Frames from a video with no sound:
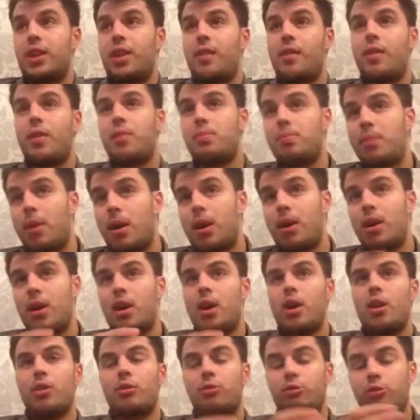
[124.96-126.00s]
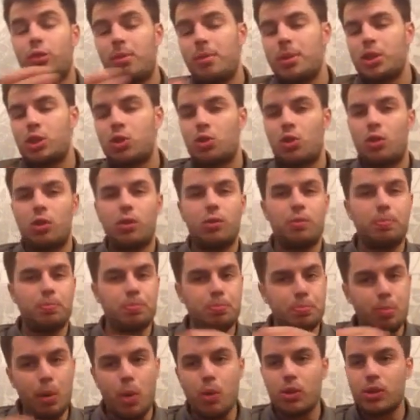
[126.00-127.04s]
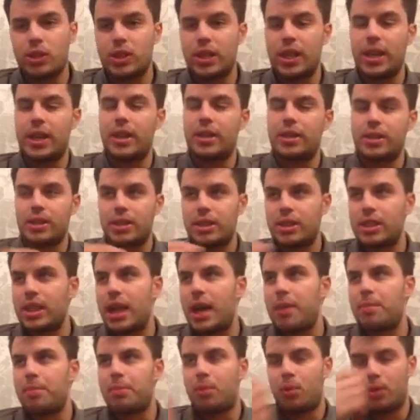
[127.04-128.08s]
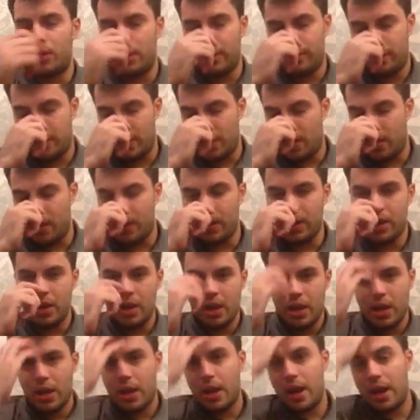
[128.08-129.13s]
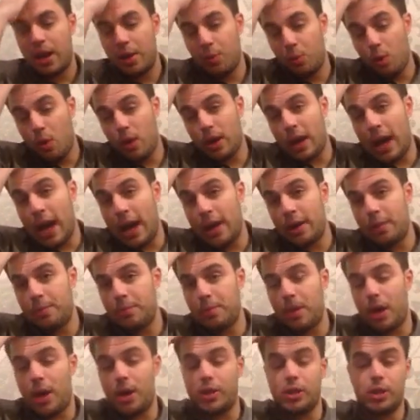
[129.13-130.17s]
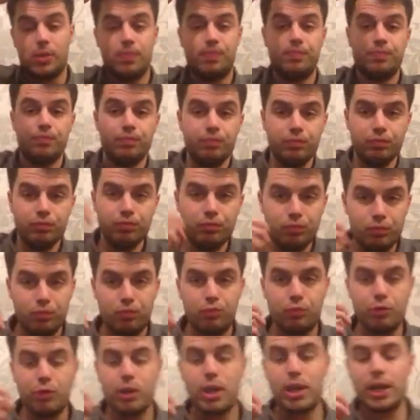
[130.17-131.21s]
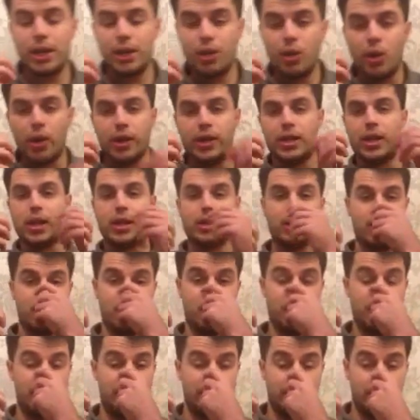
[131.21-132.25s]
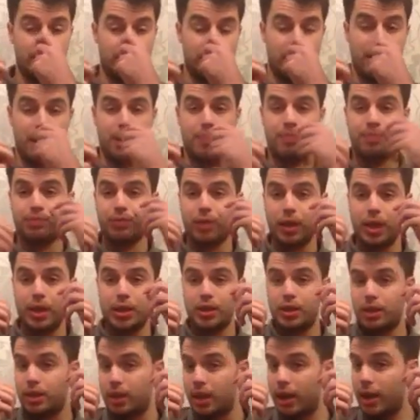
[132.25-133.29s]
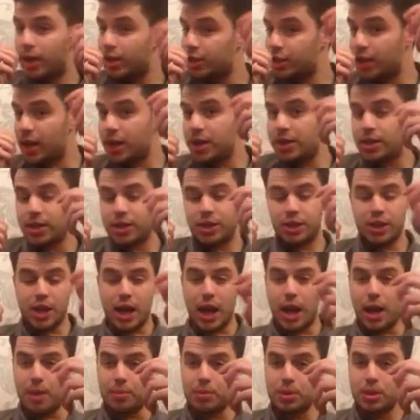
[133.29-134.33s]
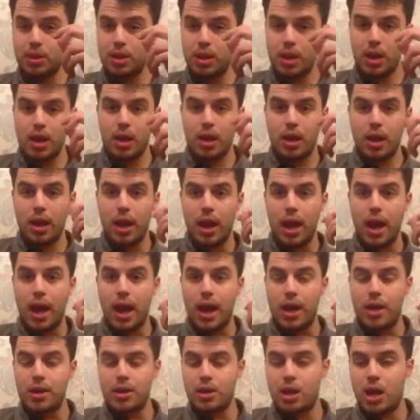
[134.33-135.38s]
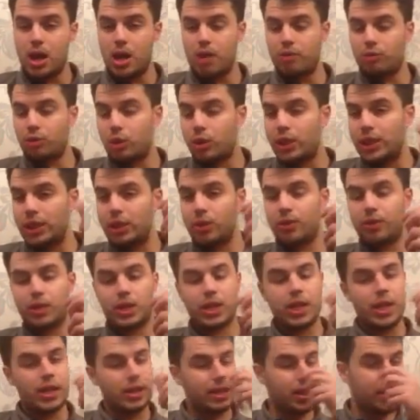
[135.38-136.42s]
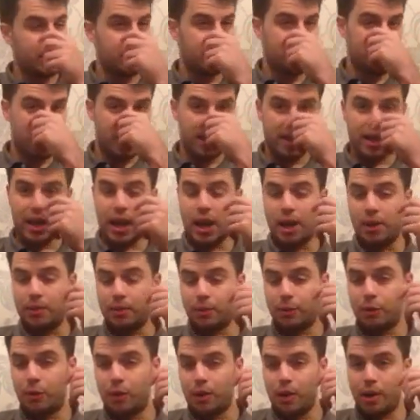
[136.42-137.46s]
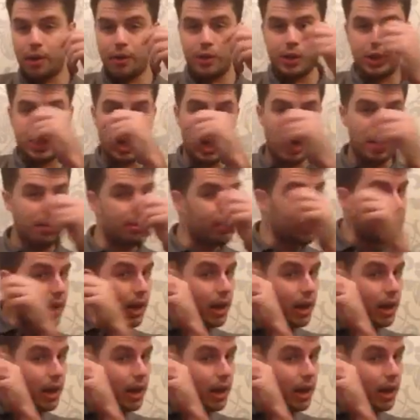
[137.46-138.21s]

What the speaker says: other, but from a sort of boxing standpoint, if you like. And then what Callum does, really nice actually what he does here, is they're exchanging jabs, and Rocky's obviously anticipating Callum for another jab, and